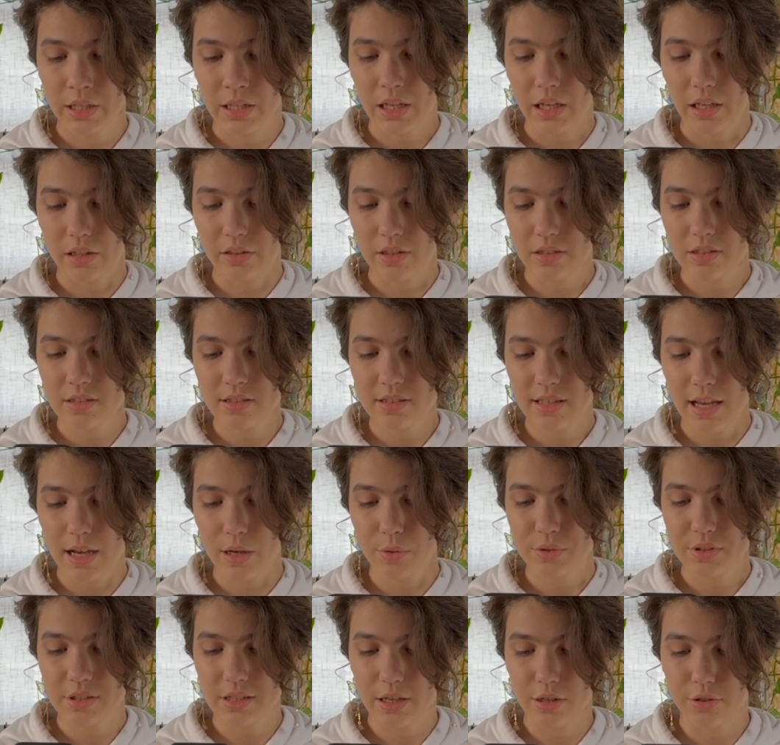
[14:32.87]
and this is how
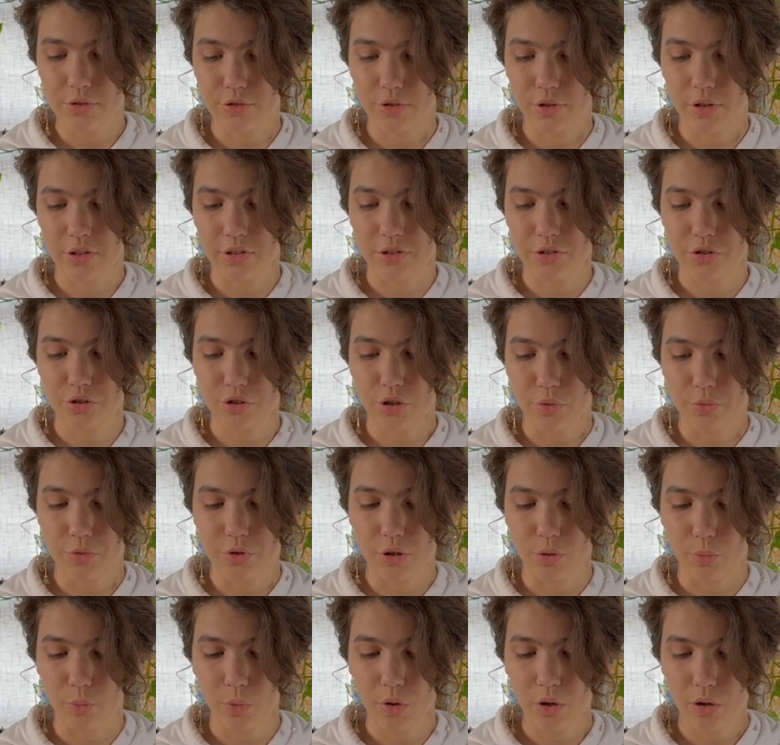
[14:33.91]
his character arc is shown to
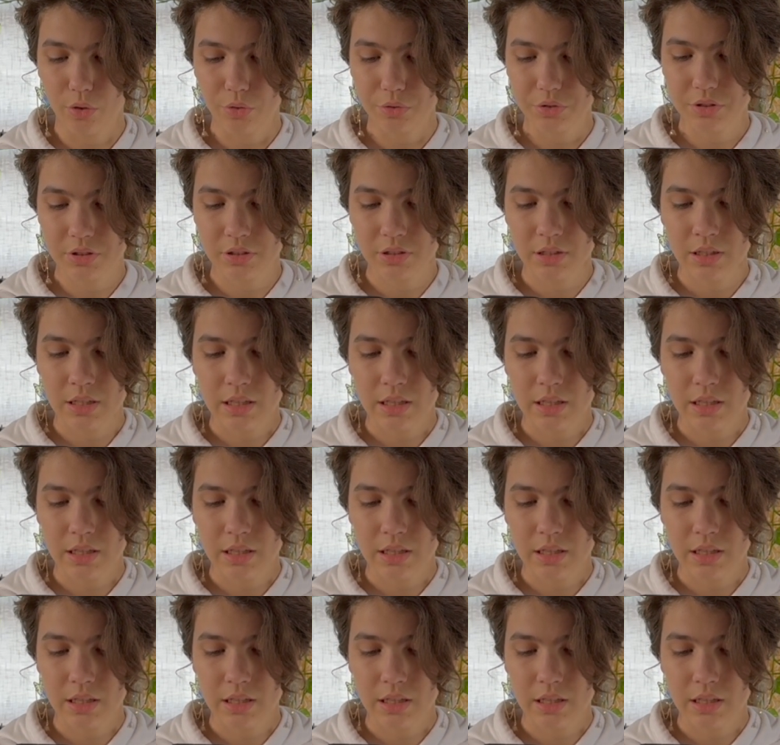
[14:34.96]
the world.